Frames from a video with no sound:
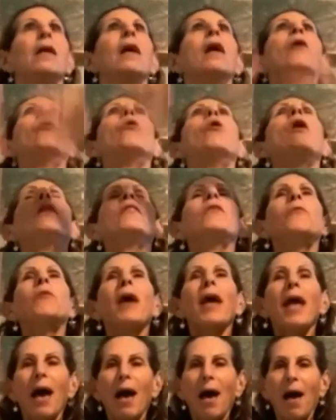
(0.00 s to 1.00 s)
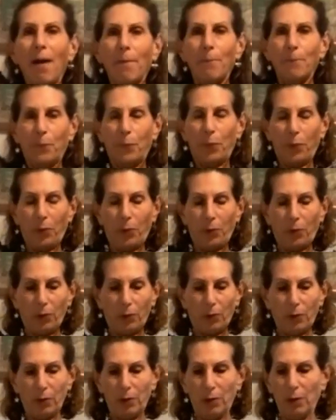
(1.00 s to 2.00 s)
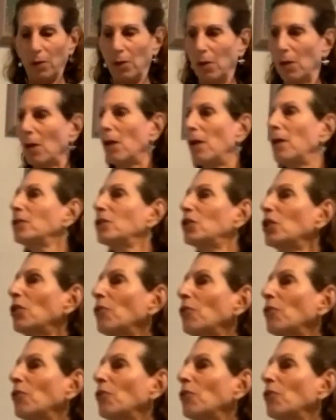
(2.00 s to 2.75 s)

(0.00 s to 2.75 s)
all the way up, to the